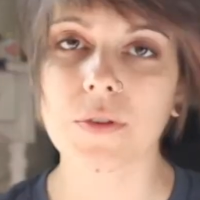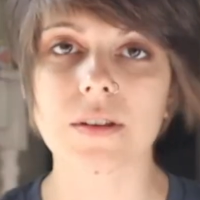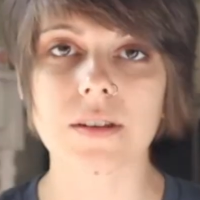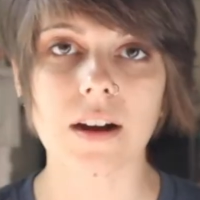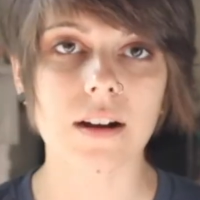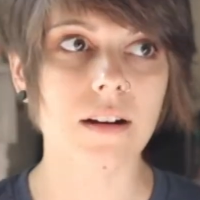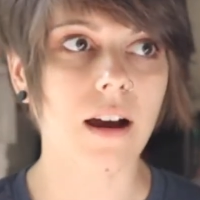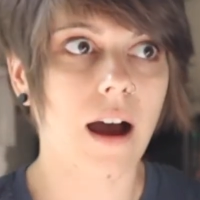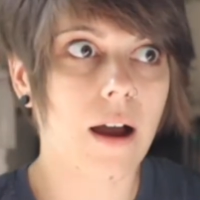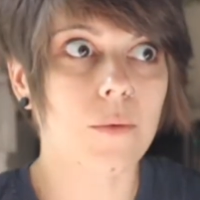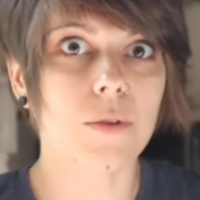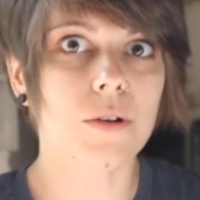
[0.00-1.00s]
this on,
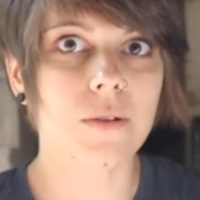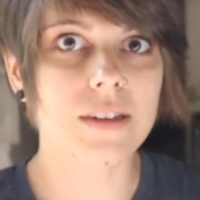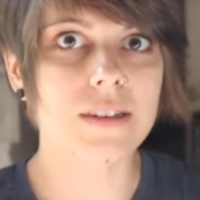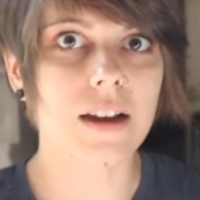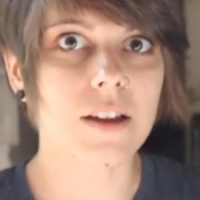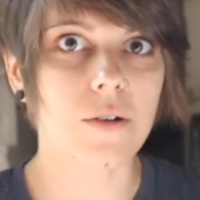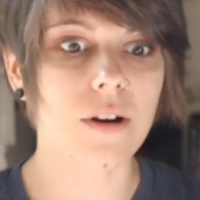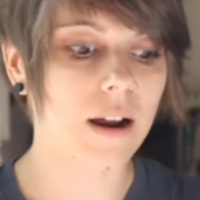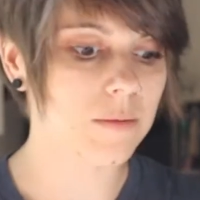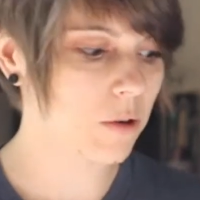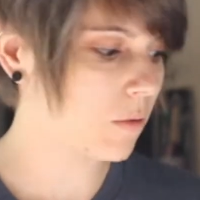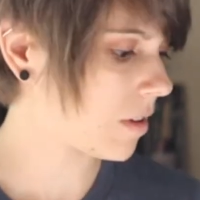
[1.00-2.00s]
I would look like Sayu, and
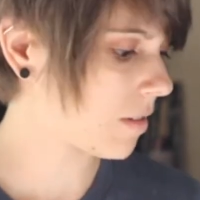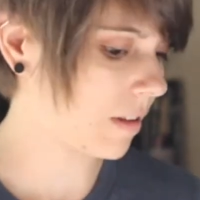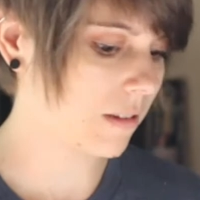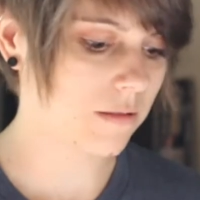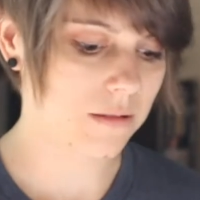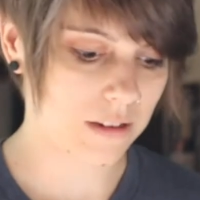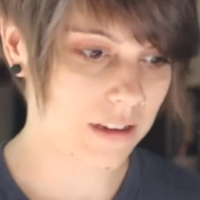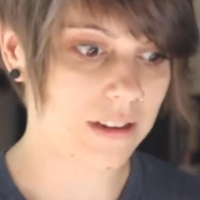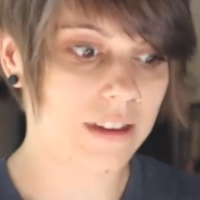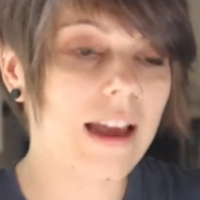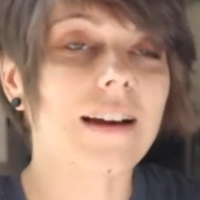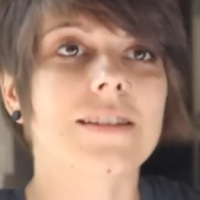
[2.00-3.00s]
I'm totally like,
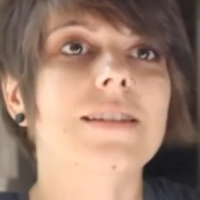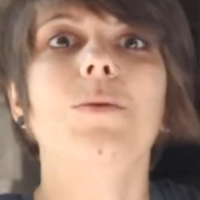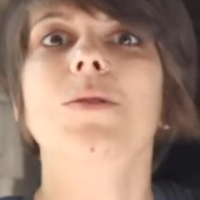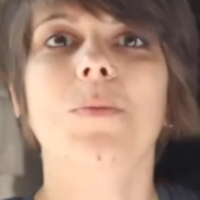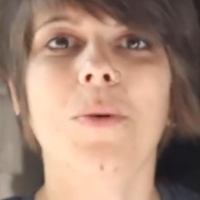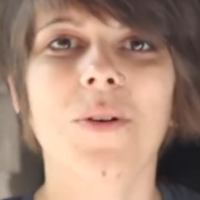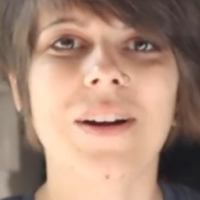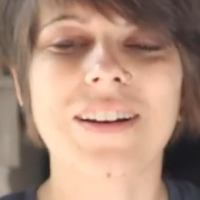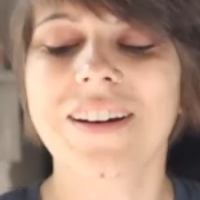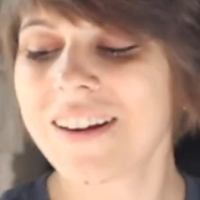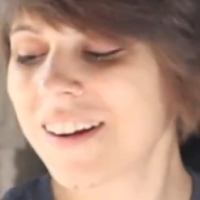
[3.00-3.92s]
yes, that was the point.